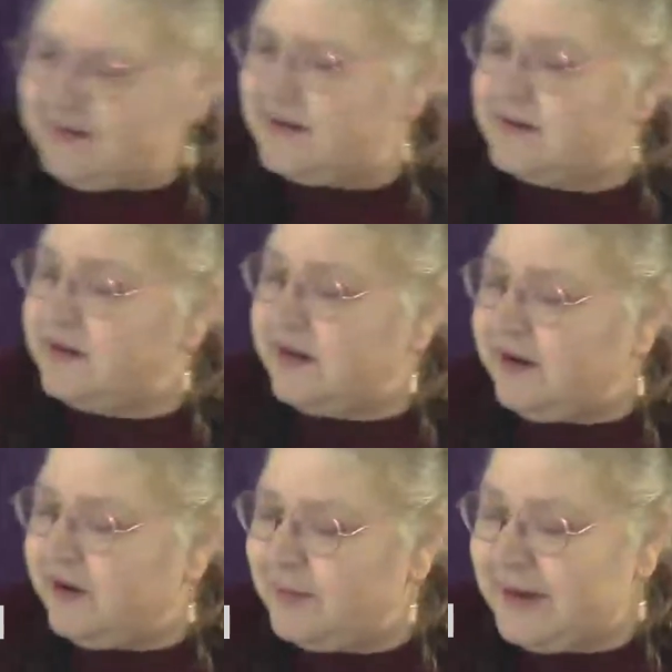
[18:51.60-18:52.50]
it says
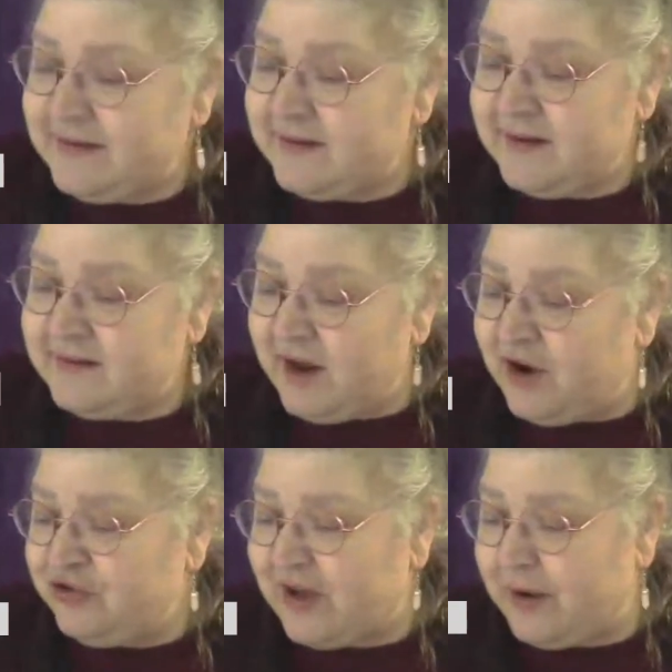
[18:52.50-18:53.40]
here, blessings
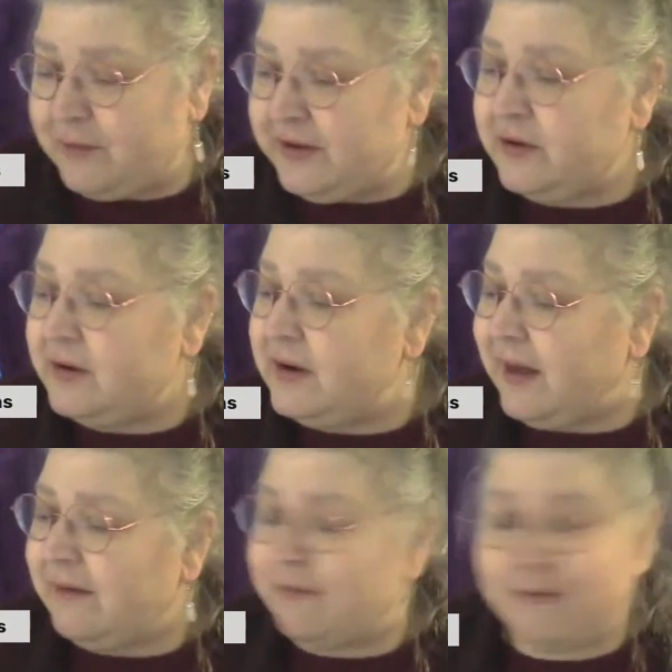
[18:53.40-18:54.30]
are showering your
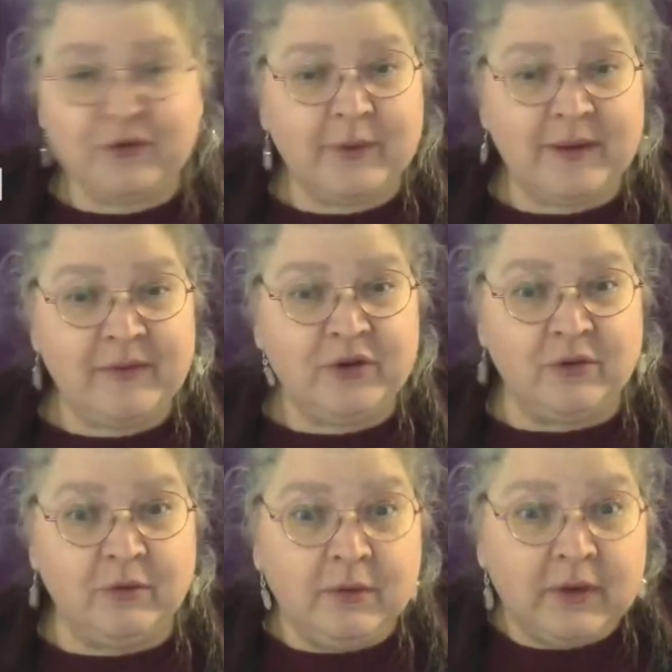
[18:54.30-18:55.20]
life. So whatever you
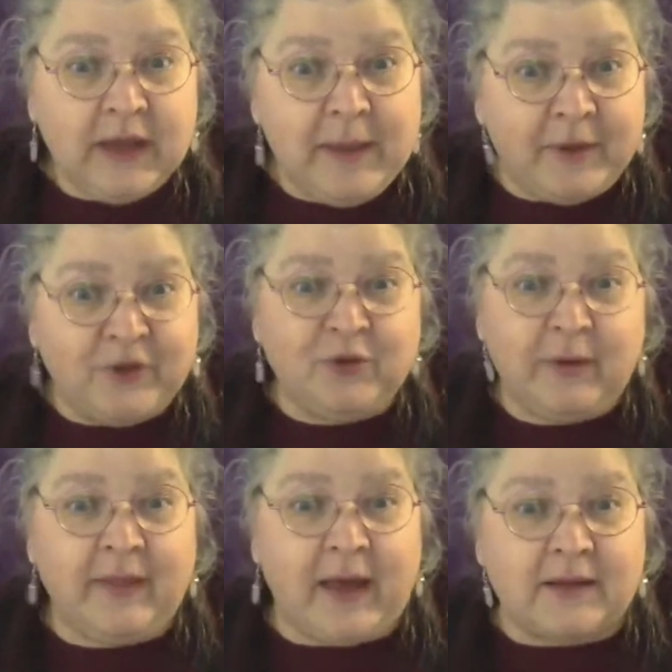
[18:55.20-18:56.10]
do, keep on
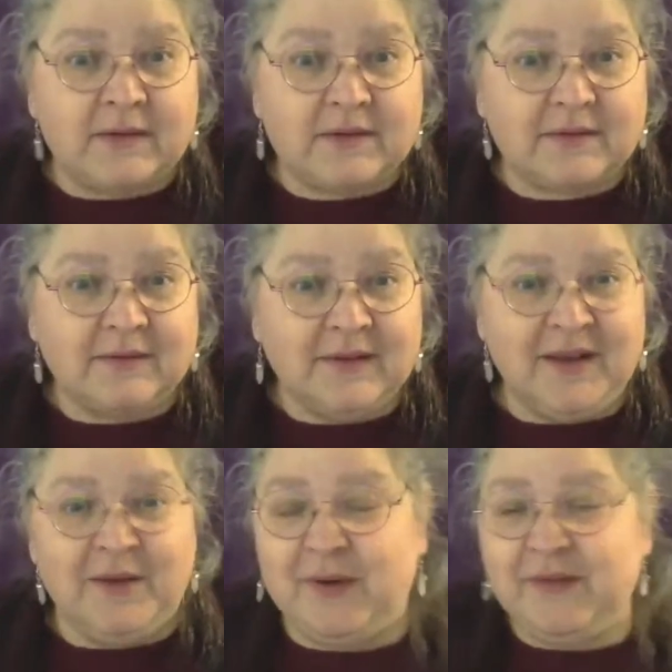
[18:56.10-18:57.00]
doing that.
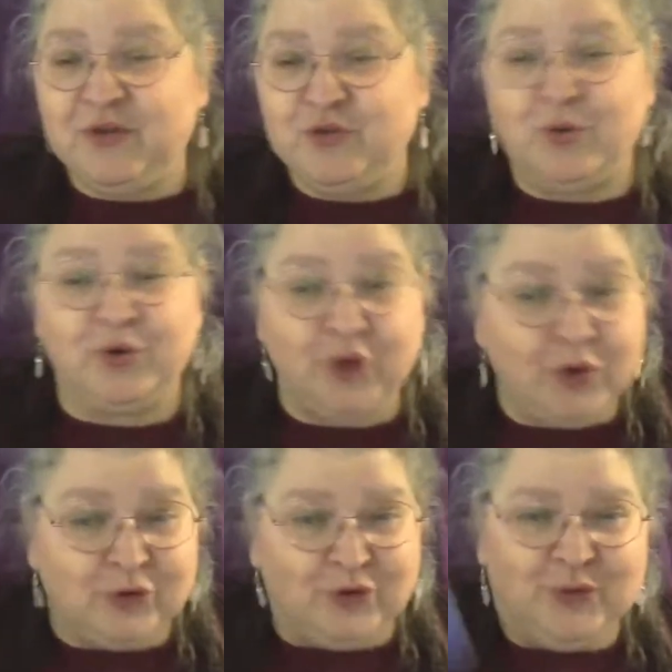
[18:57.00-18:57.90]
Whatever you do or don't